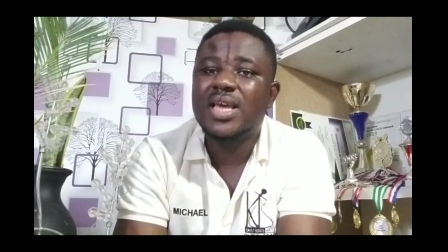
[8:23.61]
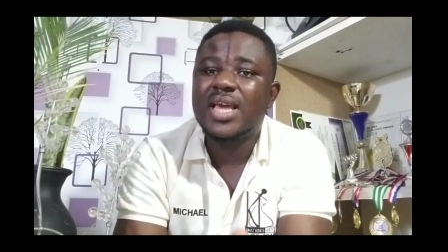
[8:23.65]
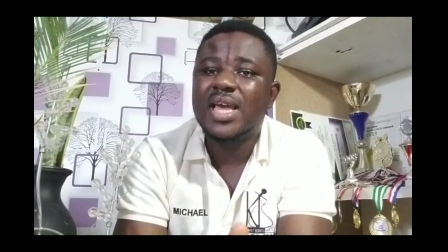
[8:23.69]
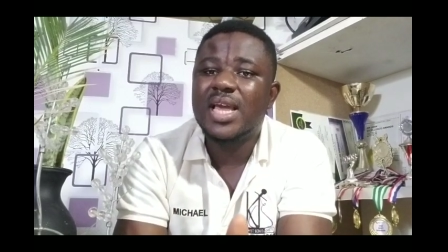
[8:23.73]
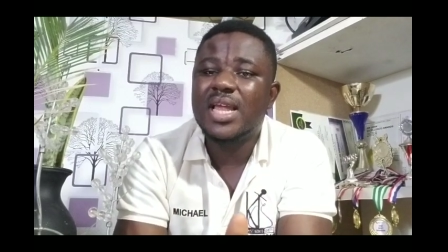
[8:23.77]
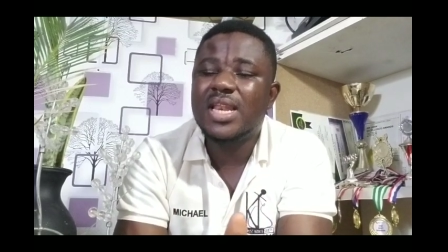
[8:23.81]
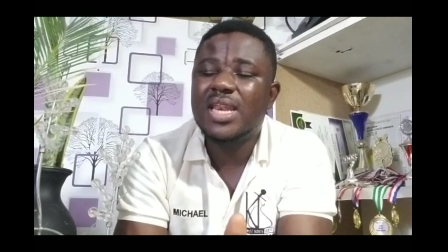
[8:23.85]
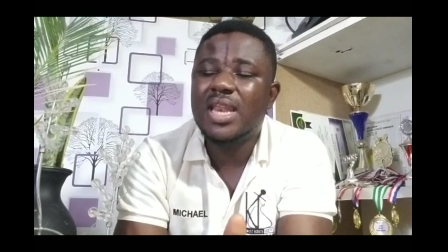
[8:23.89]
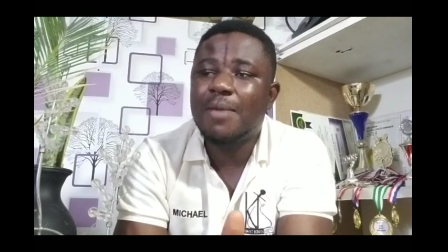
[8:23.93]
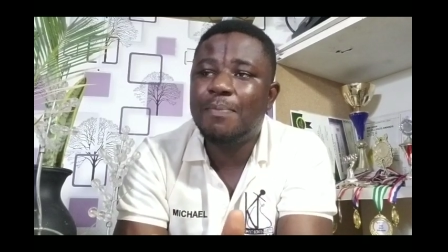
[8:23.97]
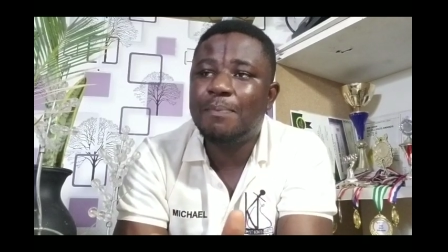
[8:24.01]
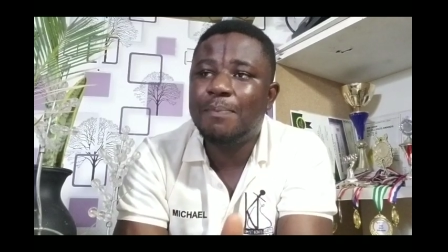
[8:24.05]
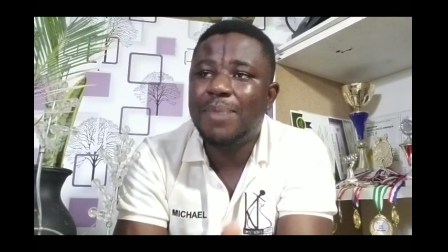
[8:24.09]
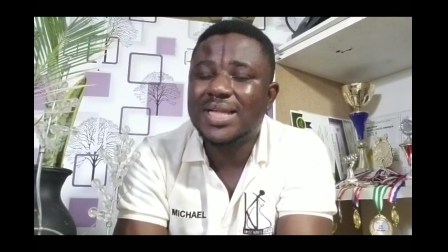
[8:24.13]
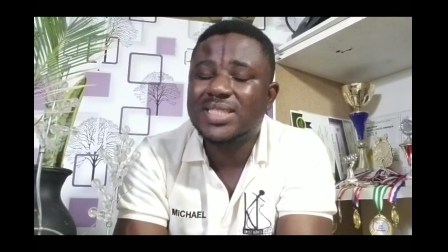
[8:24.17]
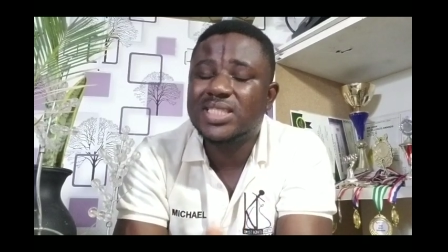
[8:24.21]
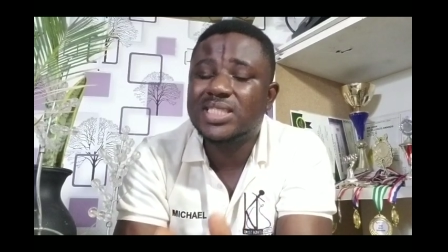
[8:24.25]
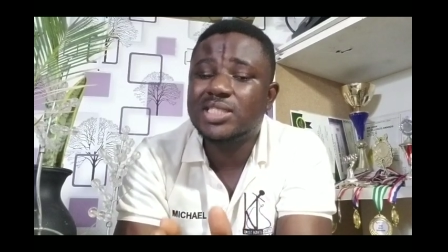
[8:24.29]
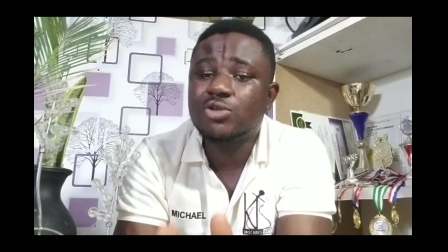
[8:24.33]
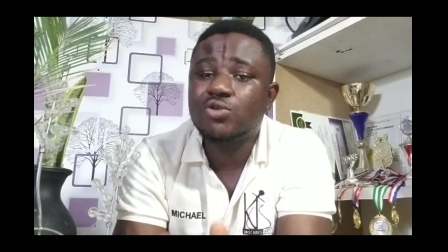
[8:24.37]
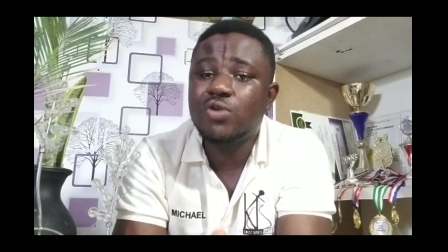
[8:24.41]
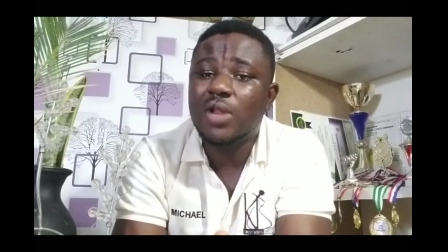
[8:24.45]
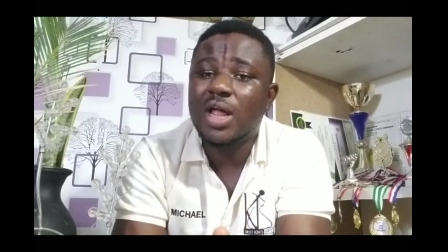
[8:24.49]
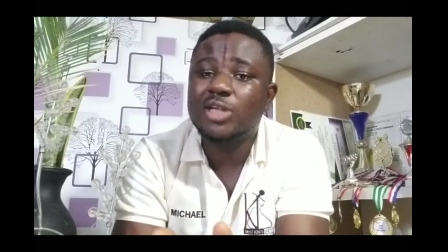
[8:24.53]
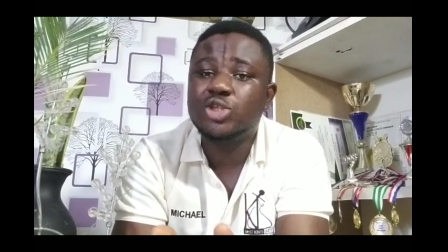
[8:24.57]
in a
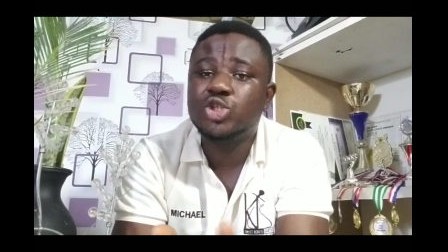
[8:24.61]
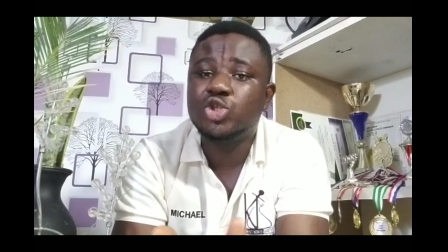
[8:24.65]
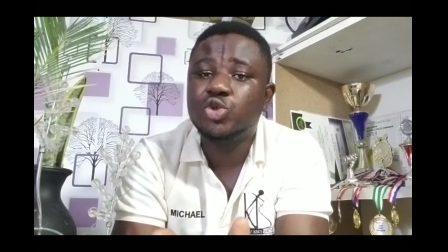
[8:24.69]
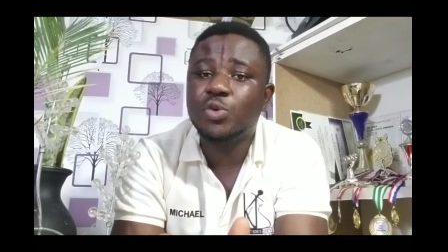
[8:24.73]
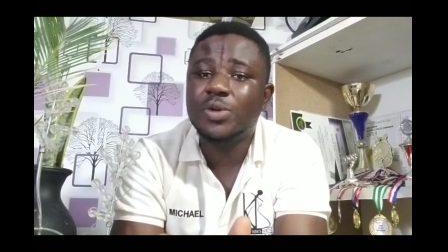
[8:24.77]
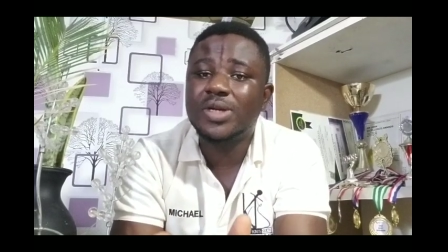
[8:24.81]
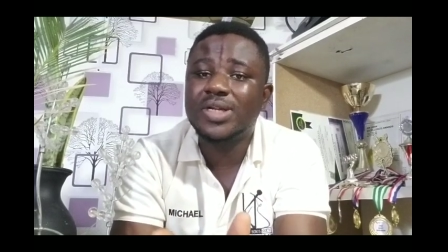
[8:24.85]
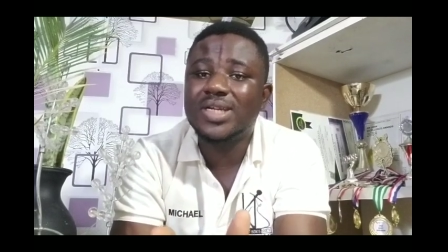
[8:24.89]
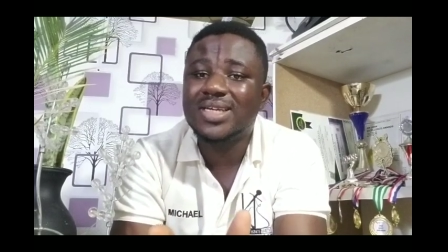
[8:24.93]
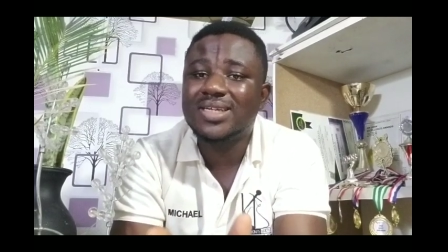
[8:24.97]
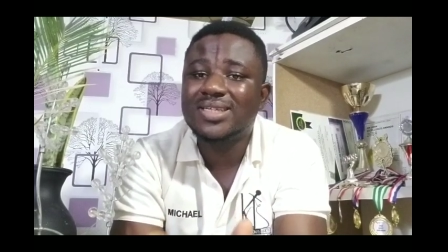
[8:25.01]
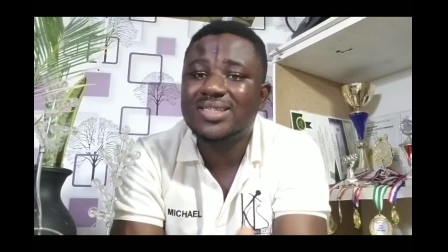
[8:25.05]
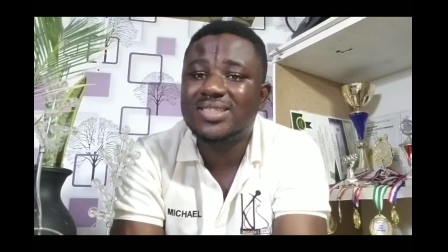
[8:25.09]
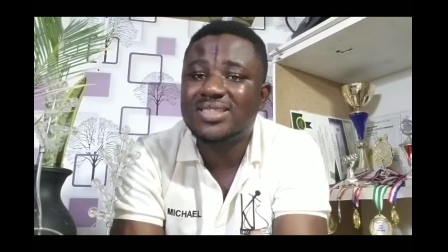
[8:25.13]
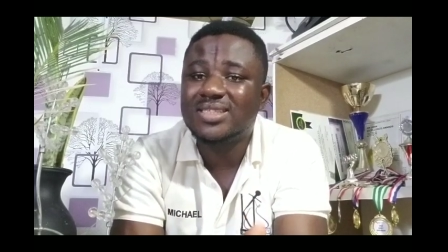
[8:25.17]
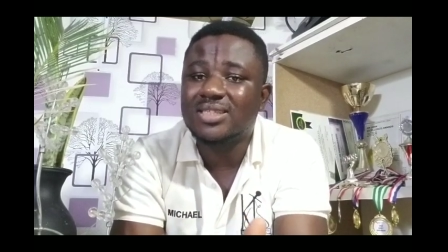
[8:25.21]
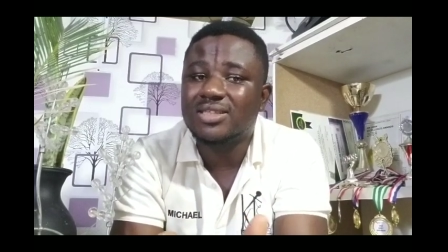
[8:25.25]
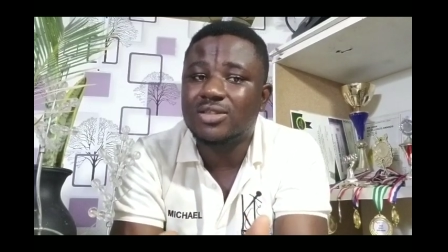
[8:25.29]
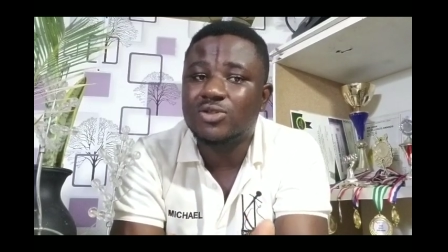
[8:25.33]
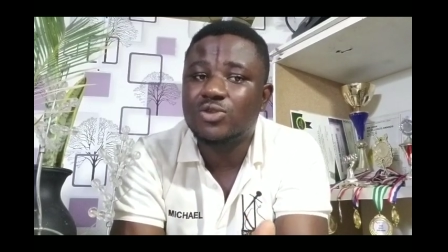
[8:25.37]
particular jurisdiction.